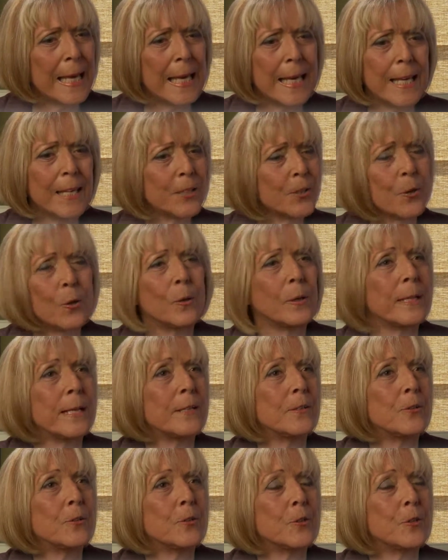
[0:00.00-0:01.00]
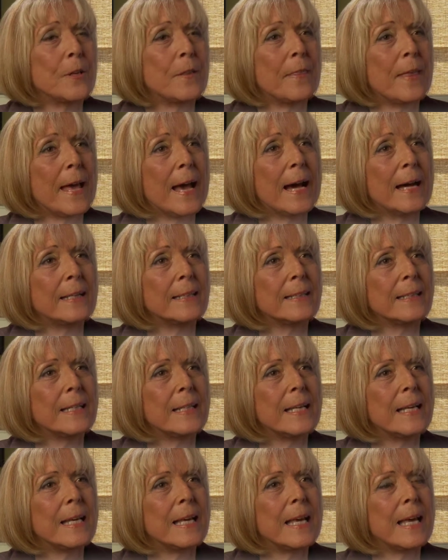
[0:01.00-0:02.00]
he totally understood that,
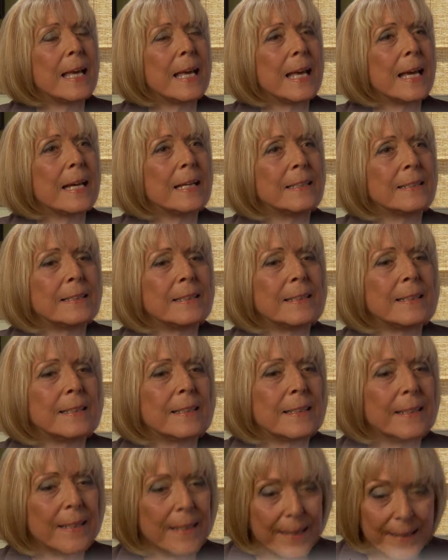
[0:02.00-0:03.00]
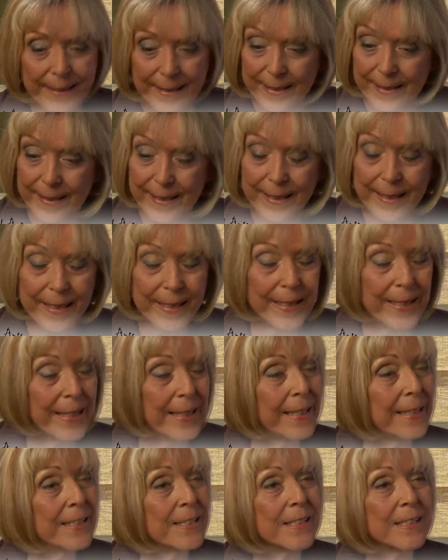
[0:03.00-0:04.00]
and
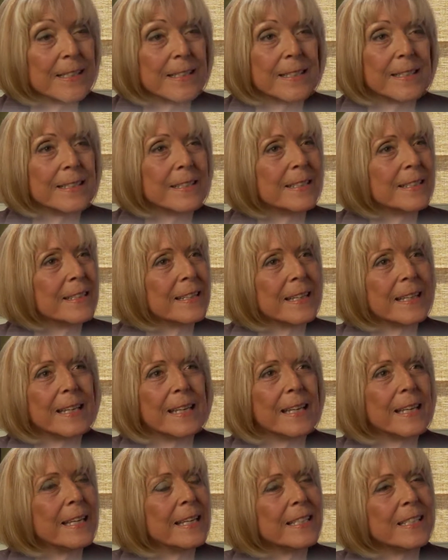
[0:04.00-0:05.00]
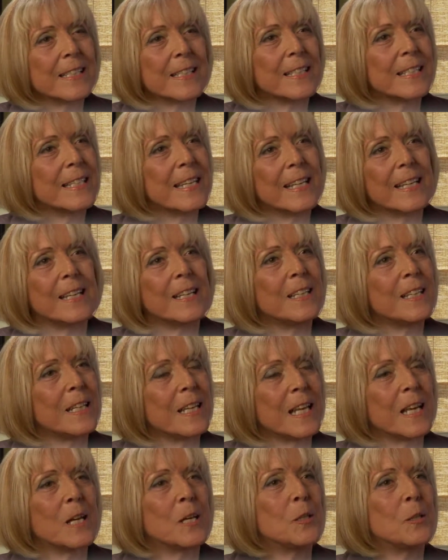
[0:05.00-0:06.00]
he just did it,
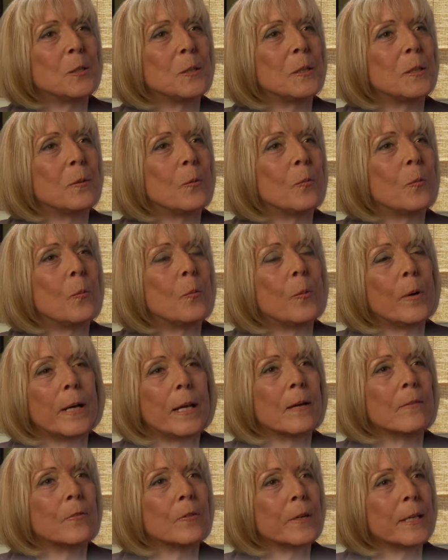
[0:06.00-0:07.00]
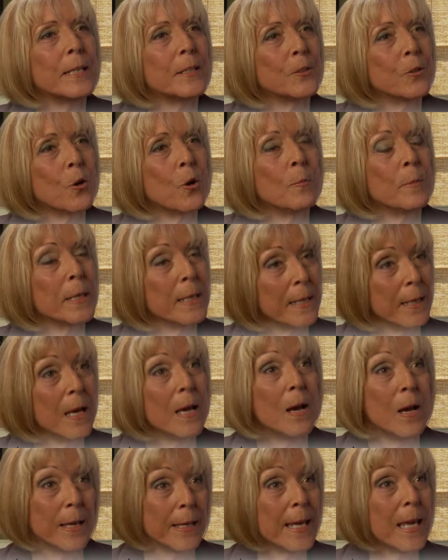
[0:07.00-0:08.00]
and whatever he told me
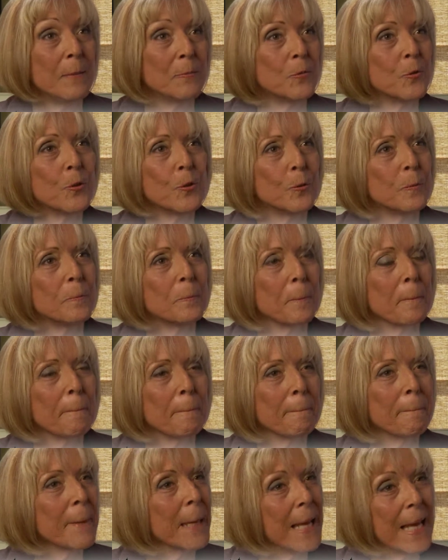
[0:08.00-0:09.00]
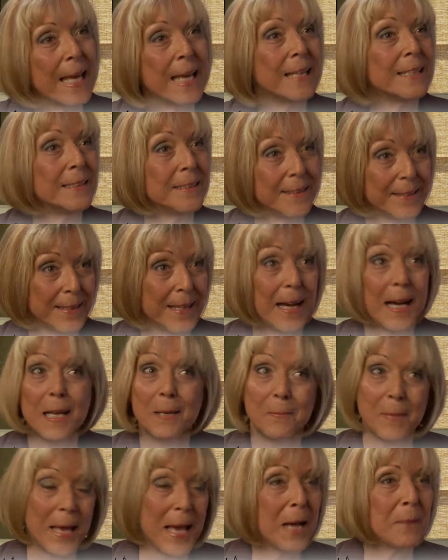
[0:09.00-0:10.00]
came true. And
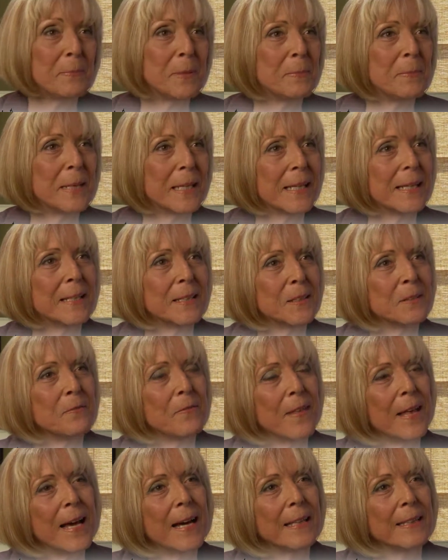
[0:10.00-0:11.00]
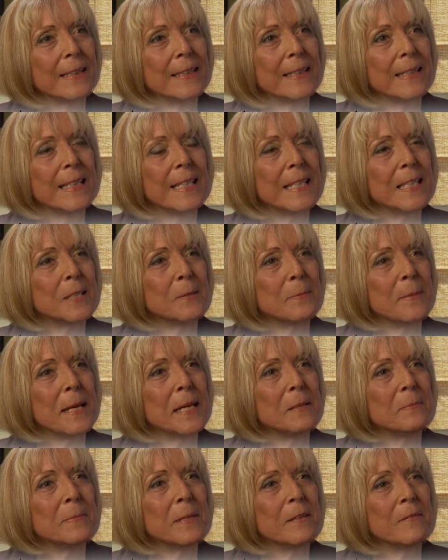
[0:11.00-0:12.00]
I'm happy because of that. And he's
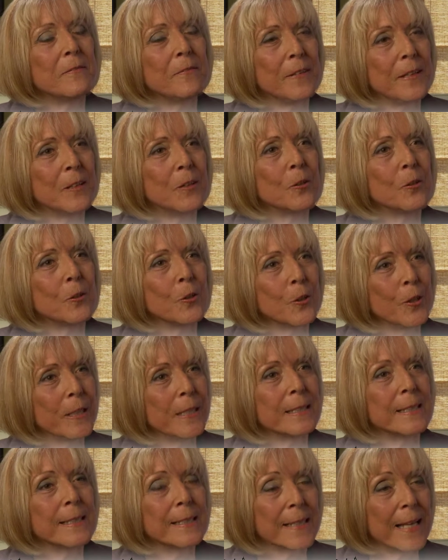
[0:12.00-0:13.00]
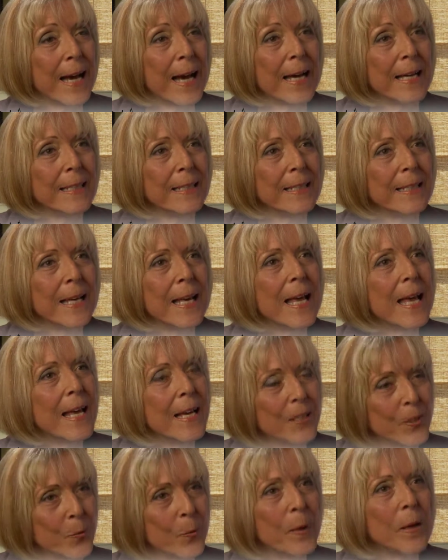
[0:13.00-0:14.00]
made me feel good inside
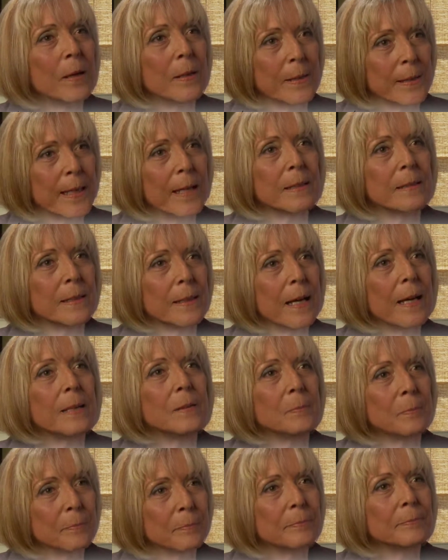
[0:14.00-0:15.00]
as well as outside.